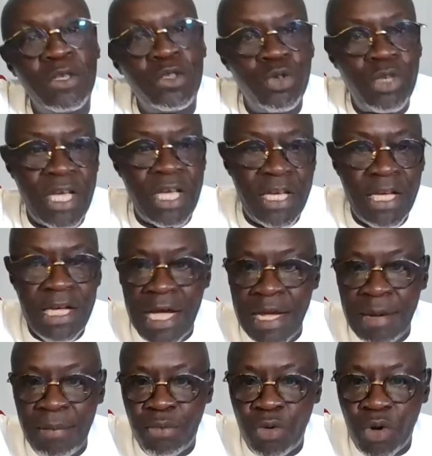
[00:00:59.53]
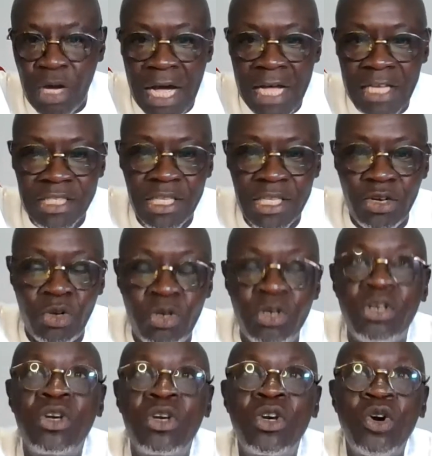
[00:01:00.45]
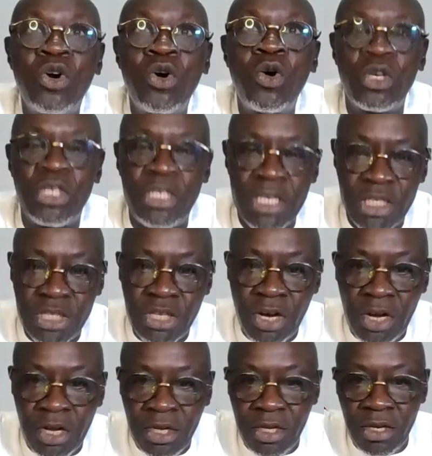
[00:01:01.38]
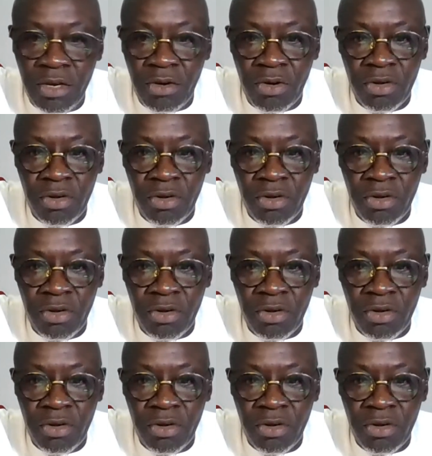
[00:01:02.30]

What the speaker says: Today, I am broadcasting on TikTok,